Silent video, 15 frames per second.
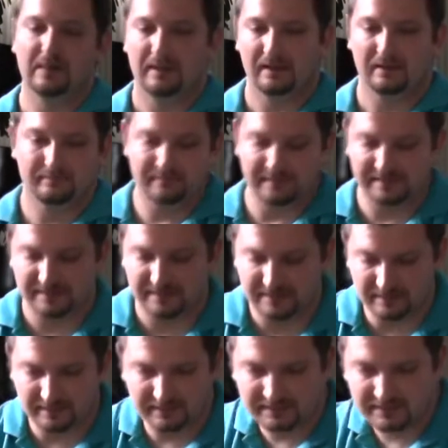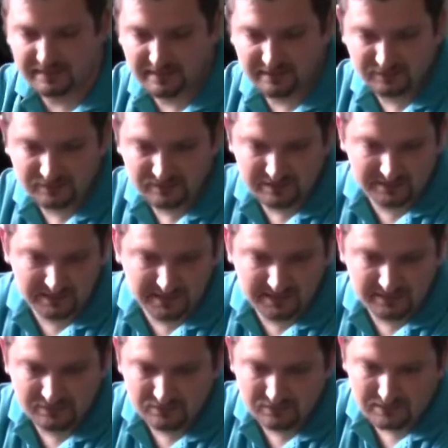Um, in the in K in the K
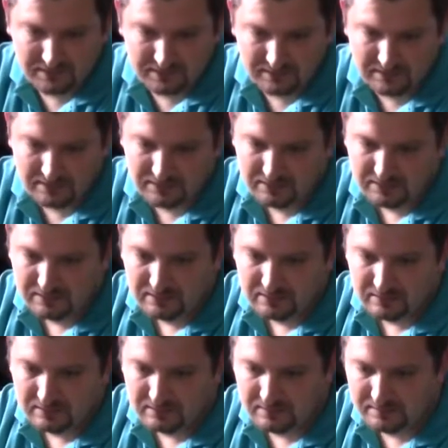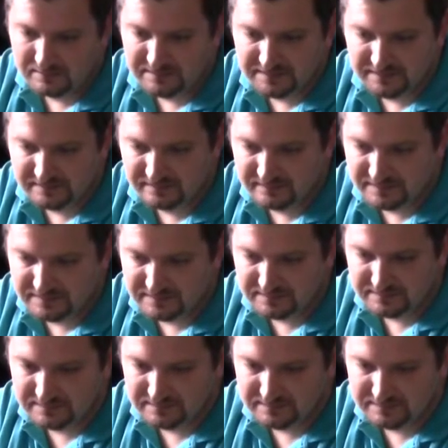two one, uh, let me see if
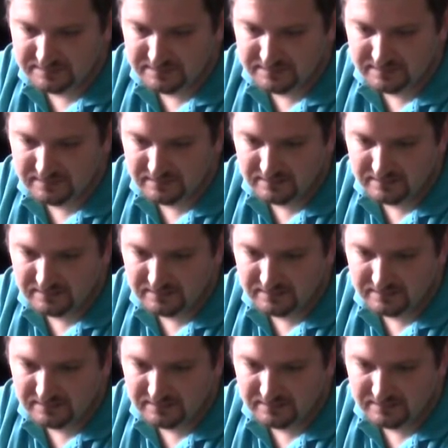it's in.